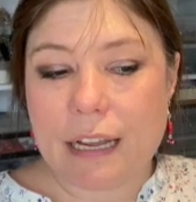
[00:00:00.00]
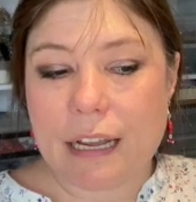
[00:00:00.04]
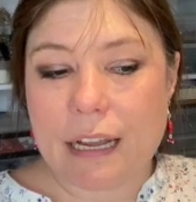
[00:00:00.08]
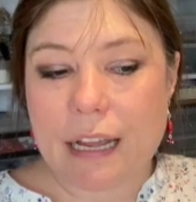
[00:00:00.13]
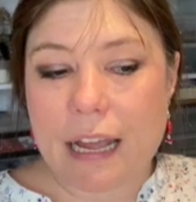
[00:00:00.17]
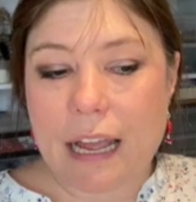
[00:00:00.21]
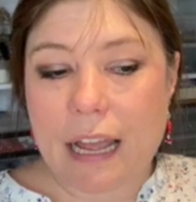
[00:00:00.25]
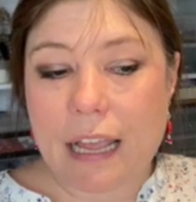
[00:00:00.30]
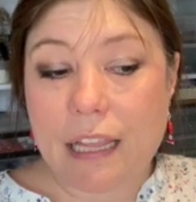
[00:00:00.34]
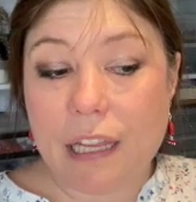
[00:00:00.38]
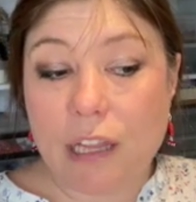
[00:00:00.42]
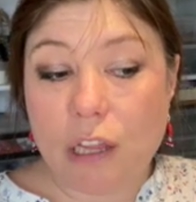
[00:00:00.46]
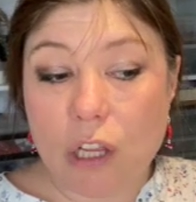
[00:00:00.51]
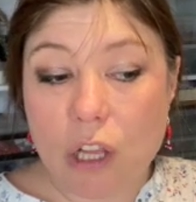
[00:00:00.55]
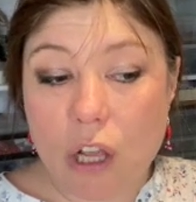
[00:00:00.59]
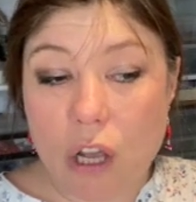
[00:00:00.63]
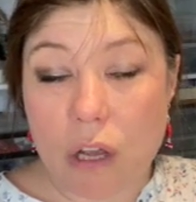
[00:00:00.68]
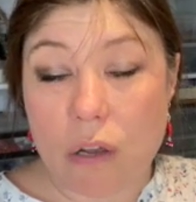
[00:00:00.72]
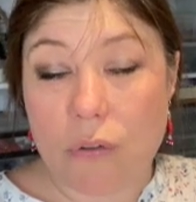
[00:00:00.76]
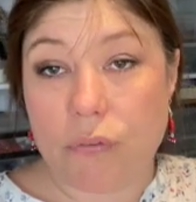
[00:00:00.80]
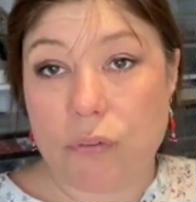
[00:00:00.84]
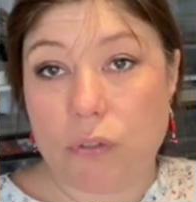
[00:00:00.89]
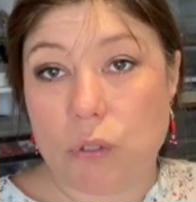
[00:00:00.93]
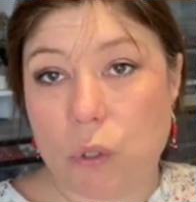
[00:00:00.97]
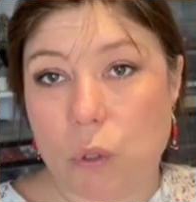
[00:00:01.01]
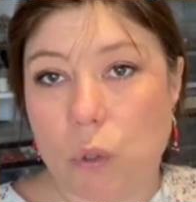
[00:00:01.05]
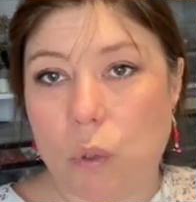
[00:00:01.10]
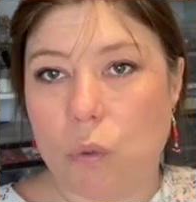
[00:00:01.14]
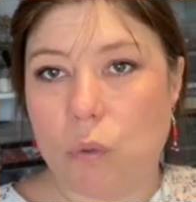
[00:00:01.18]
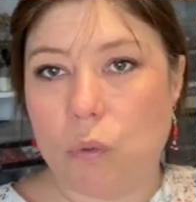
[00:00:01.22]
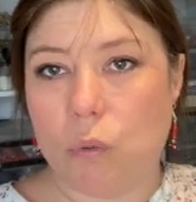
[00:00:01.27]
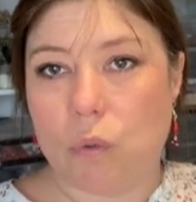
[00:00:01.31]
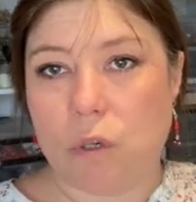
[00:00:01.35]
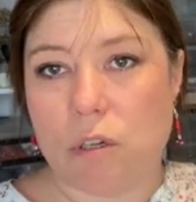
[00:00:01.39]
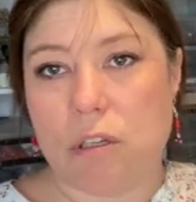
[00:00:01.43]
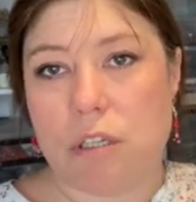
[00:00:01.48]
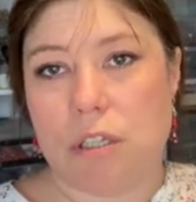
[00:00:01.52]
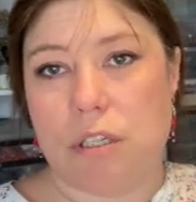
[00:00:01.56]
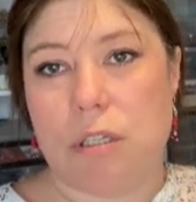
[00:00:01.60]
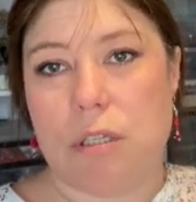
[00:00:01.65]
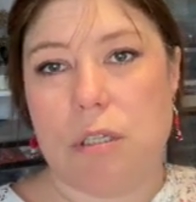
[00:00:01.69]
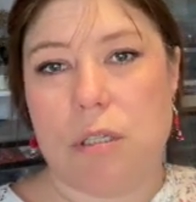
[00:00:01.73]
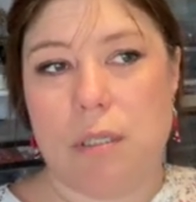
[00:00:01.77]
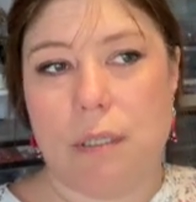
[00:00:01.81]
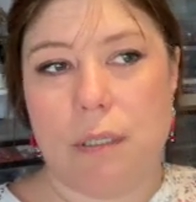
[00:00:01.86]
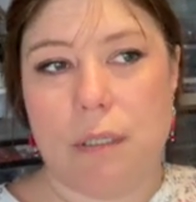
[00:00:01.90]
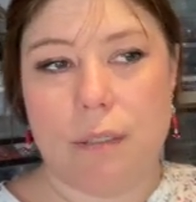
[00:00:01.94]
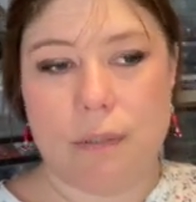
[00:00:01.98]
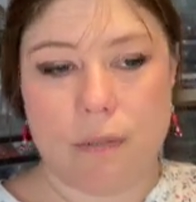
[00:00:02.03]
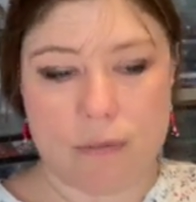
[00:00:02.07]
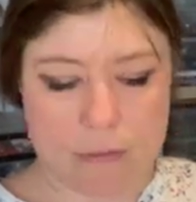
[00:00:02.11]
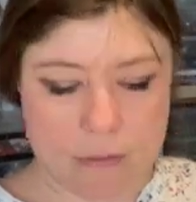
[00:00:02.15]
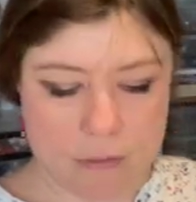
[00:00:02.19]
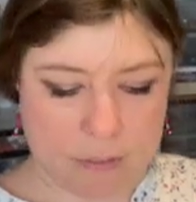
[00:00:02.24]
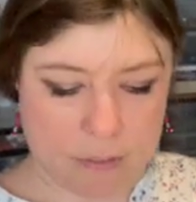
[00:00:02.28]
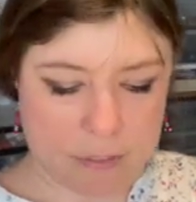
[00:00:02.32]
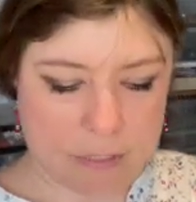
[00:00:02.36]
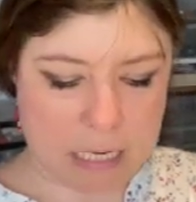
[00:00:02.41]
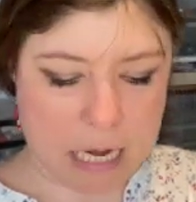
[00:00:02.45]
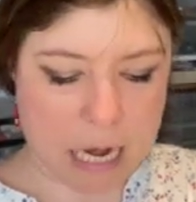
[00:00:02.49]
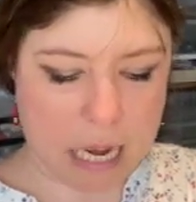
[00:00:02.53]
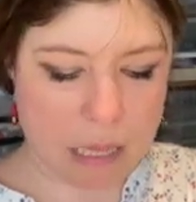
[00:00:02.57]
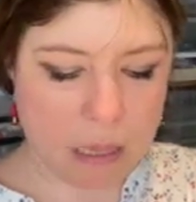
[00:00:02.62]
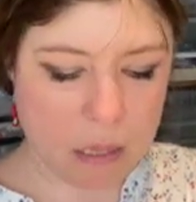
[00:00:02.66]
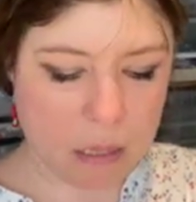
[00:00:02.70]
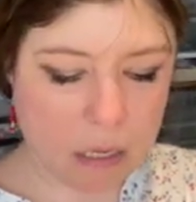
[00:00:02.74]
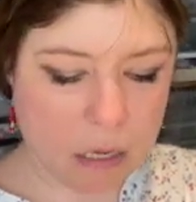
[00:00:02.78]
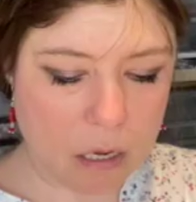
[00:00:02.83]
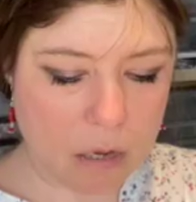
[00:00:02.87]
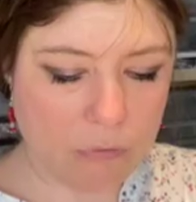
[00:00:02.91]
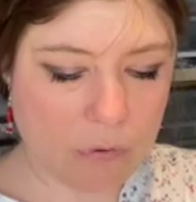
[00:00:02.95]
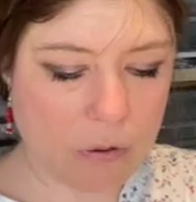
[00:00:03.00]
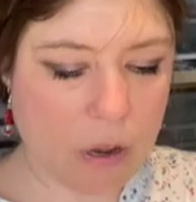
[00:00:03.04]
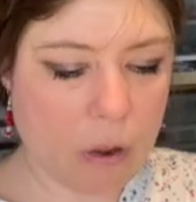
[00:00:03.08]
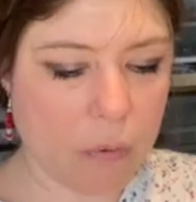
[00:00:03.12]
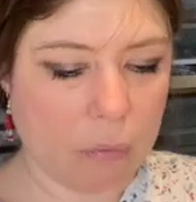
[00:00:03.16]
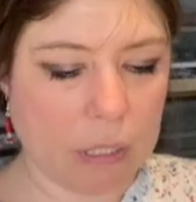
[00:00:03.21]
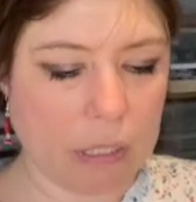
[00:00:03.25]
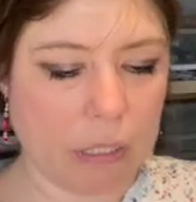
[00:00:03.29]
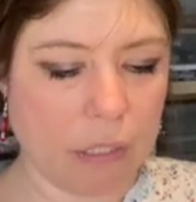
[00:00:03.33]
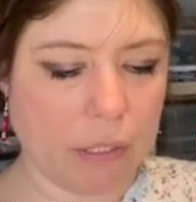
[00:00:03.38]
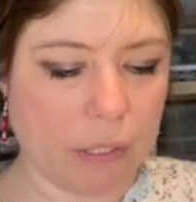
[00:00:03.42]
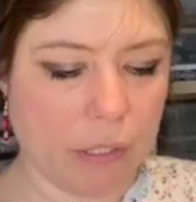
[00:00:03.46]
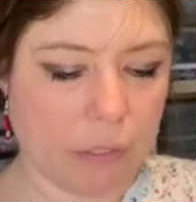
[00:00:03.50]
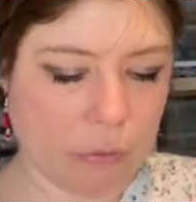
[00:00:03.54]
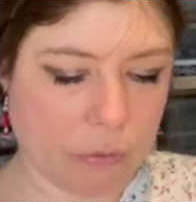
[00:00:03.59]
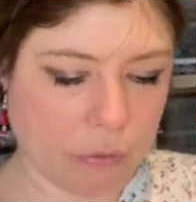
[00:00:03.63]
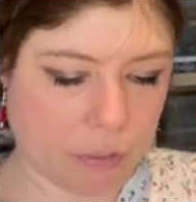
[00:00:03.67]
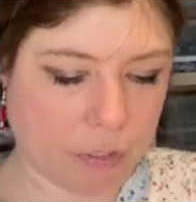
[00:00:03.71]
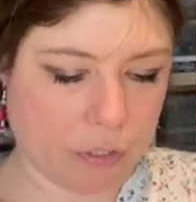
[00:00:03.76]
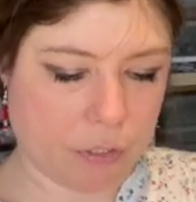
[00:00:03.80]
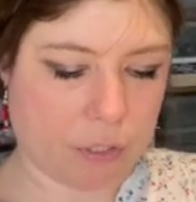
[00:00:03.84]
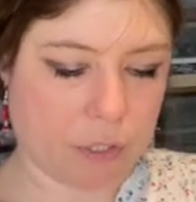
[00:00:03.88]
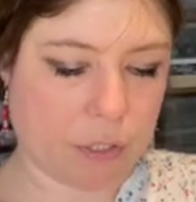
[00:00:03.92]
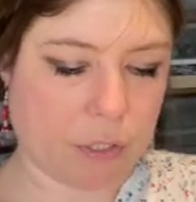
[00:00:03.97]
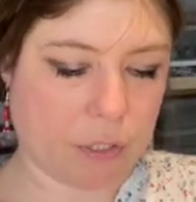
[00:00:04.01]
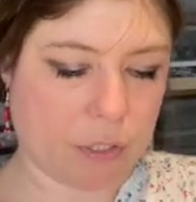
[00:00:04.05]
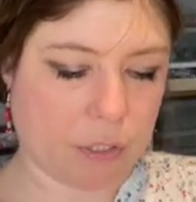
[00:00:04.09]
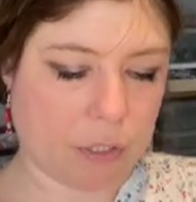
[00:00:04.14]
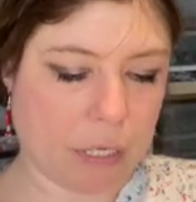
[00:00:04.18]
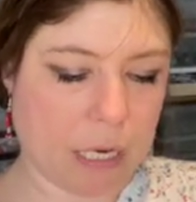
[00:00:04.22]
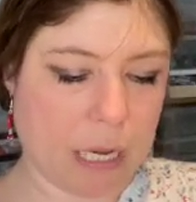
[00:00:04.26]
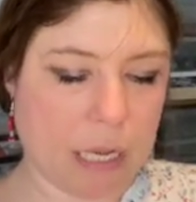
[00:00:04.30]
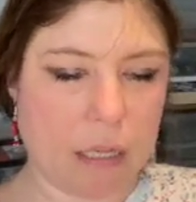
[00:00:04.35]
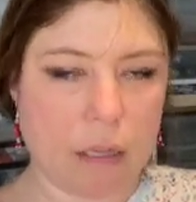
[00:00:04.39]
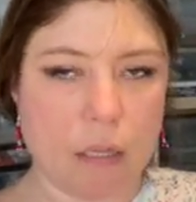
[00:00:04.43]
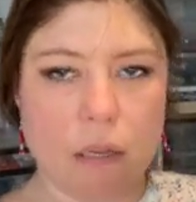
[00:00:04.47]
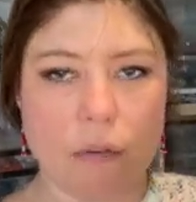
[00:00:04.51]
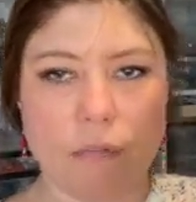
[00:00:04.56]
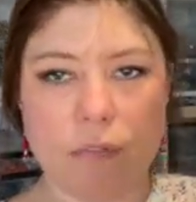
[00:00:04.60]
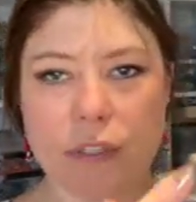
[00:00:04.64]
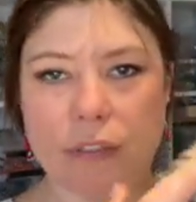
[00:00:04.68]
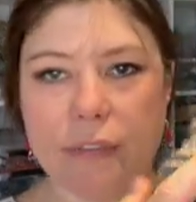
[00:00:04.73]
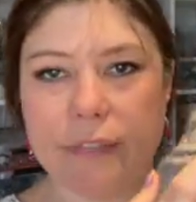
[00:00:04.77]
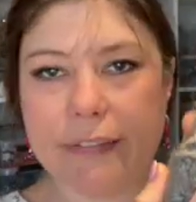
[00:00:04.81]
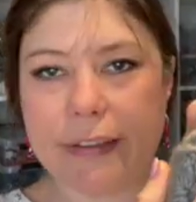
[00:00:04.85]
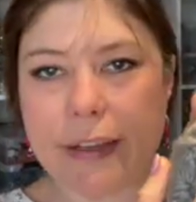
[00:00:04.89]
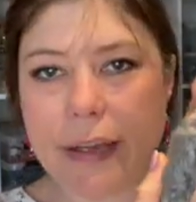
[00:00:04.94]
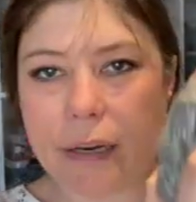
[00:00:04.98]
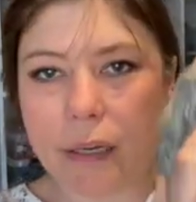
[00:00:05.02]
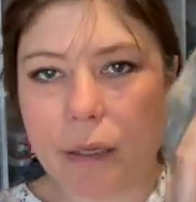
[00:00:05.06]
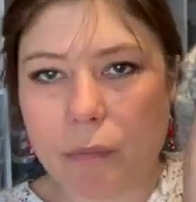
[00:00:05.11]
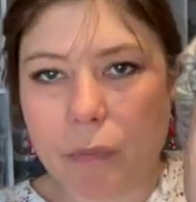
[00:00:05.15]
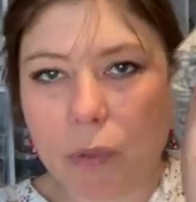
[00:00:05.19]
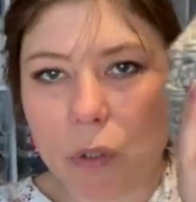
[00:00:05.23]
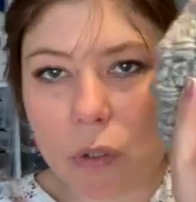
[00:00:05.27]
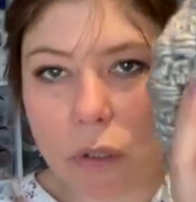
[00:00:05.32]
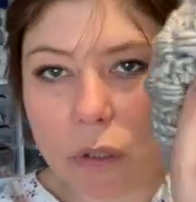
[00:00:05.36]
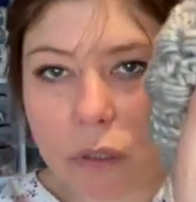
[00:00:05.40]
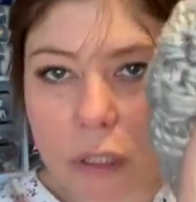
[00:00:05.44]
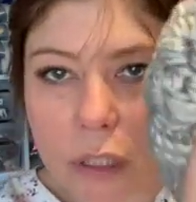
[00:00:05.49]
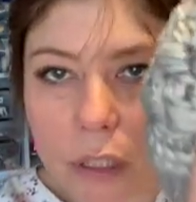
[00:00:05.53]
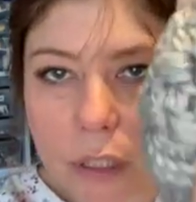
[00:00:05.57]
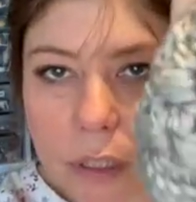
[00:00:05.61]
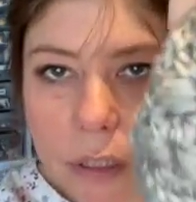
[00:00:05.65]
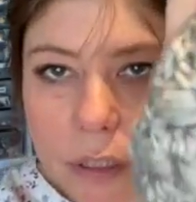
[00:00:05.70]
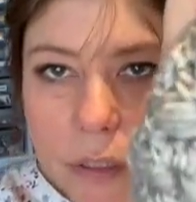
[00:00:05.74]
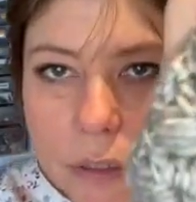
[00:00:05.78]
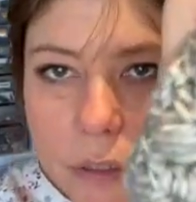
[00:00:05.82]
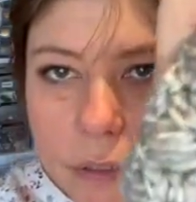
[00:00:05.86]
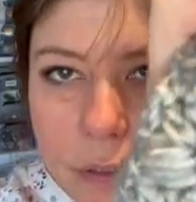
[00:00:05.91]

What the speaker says: I love stonewashed yarns. I love how it looks. I love the denim look,